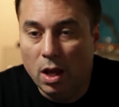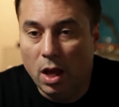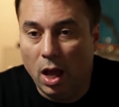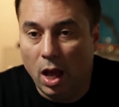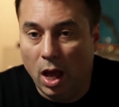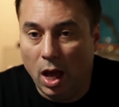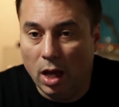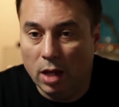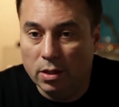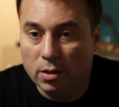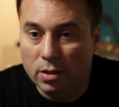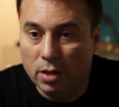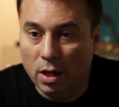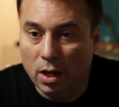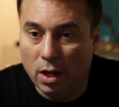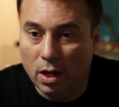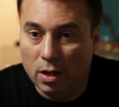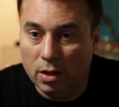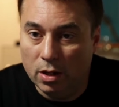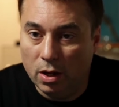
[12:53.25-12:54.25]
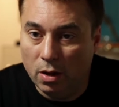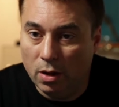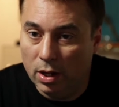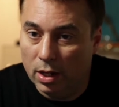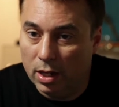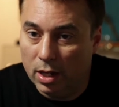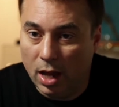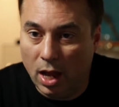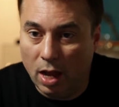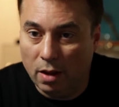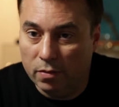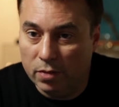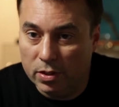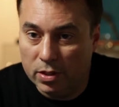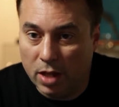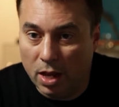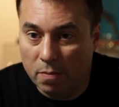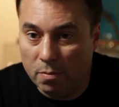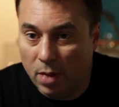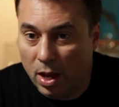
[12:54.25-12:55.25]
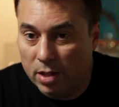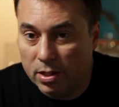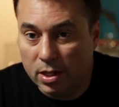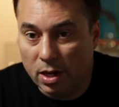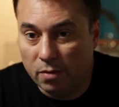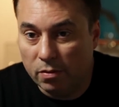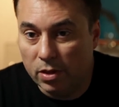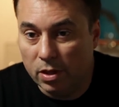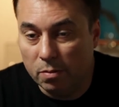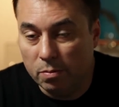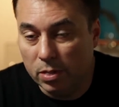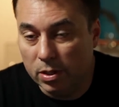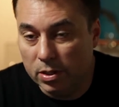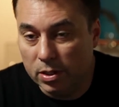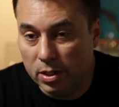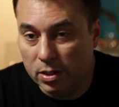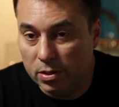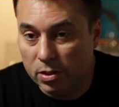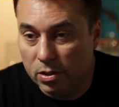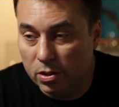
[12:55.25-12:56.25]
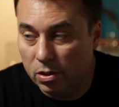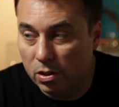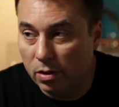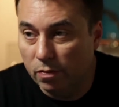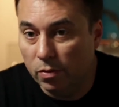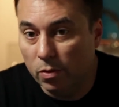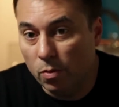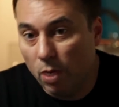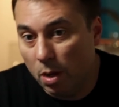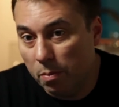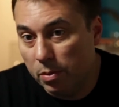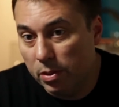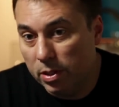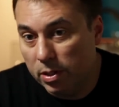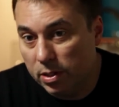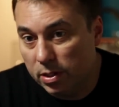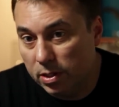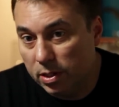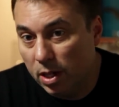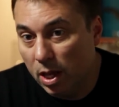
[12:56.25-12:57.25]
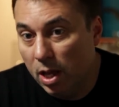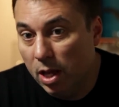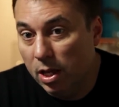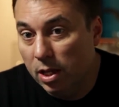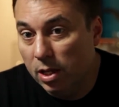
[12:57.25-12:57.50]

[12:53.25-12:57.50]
and it can have the same mass and everything, but since the two different weapons